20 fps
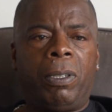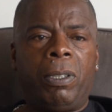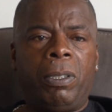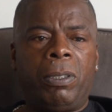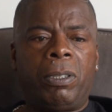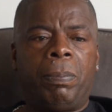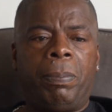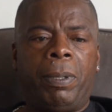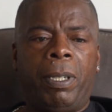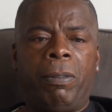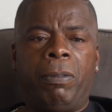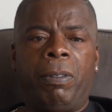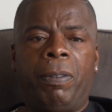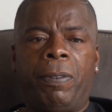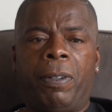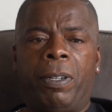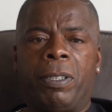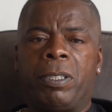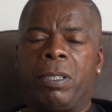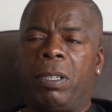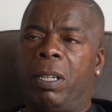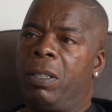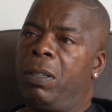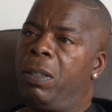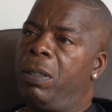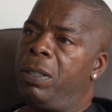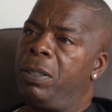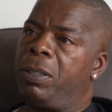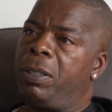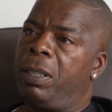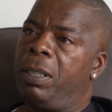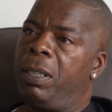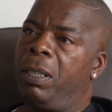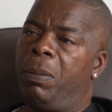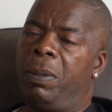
I'd use a bit of reverse psychology.